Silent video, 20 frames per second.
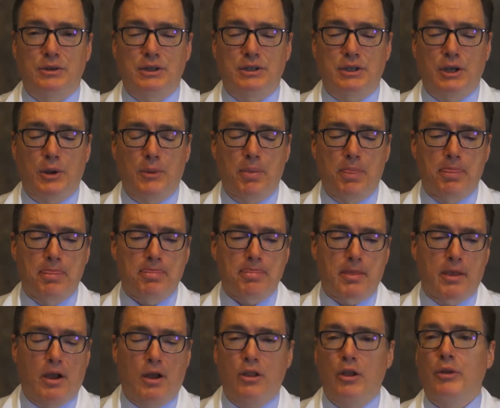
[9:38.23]
So
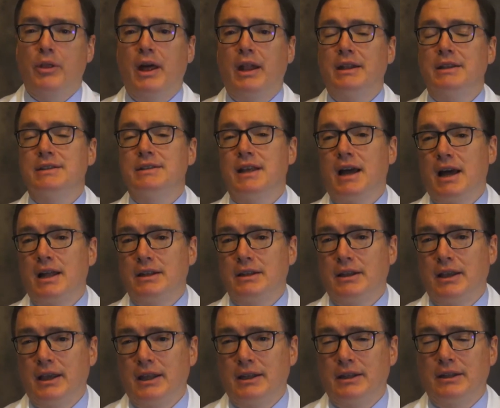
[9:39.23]
although that is done,
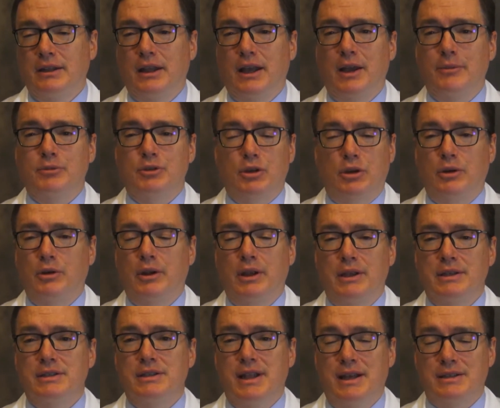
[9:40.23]
and I'm sure
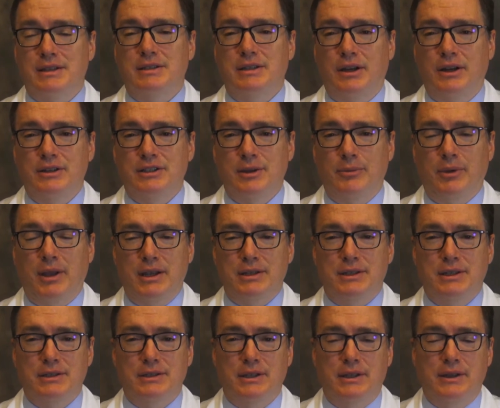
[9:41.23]
is necessary in some
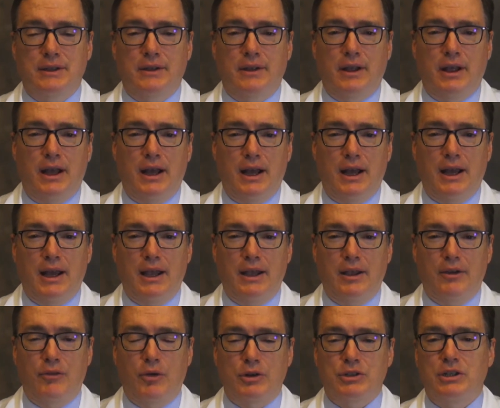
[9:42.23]
cases, I
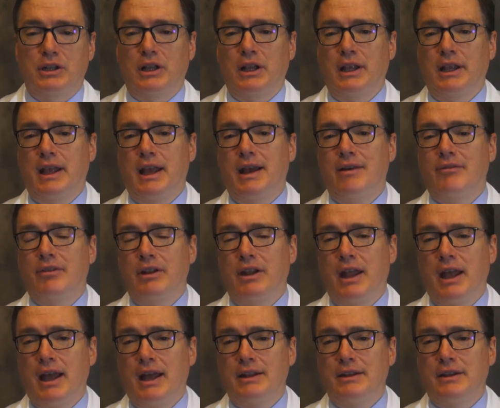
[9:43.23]
unfortunately haven't
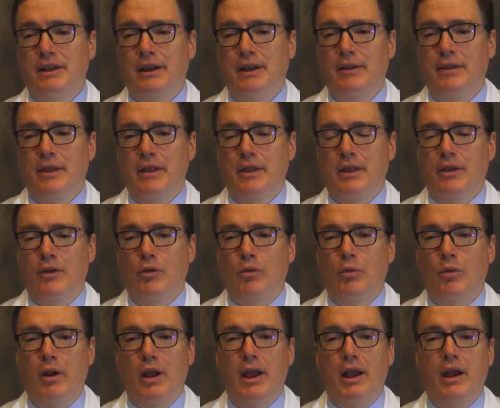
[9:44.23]
had
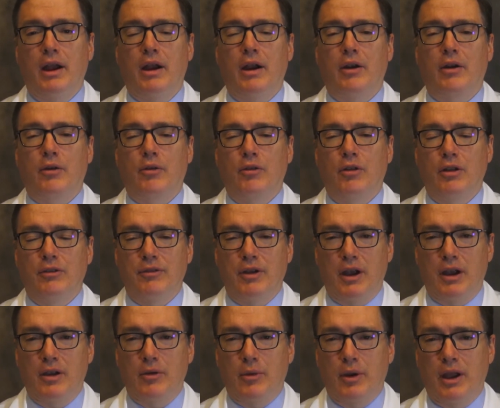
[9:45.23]

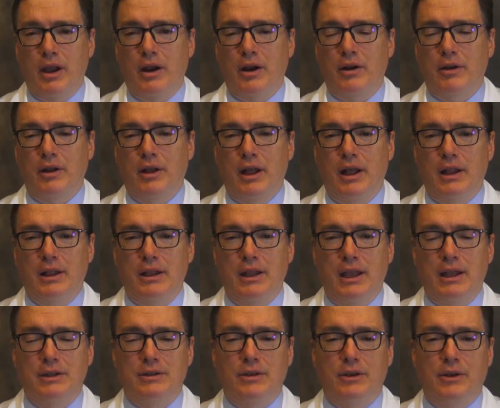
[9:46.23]
very rare
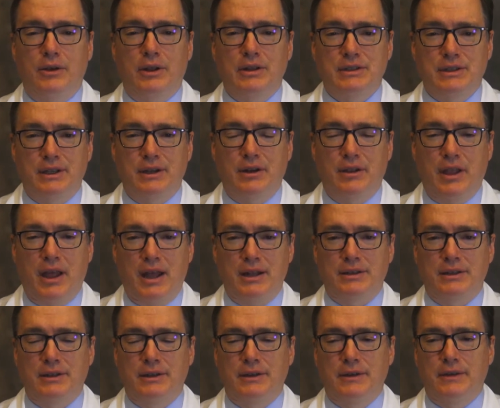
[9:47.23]
need to consider that
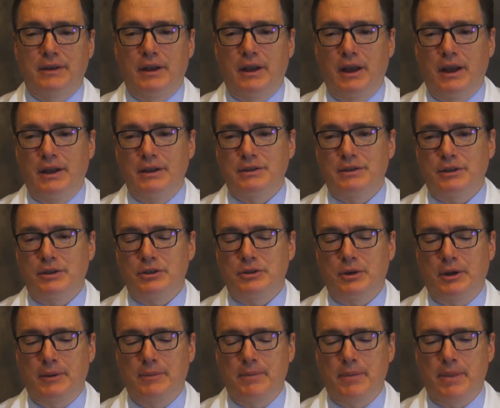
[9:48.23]

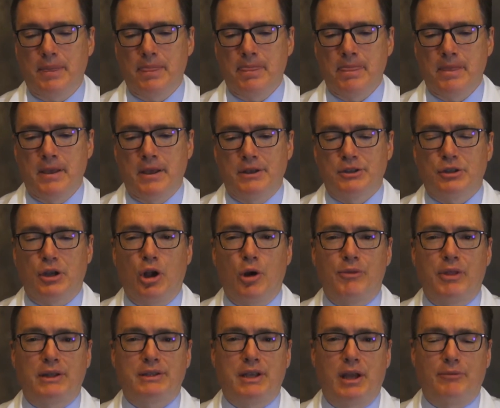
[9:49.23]
surgery. So I hope
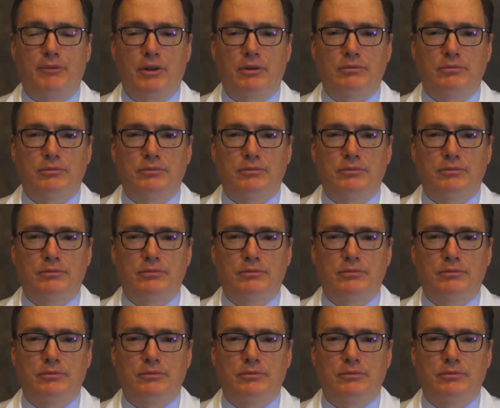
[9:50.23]
that's helpful.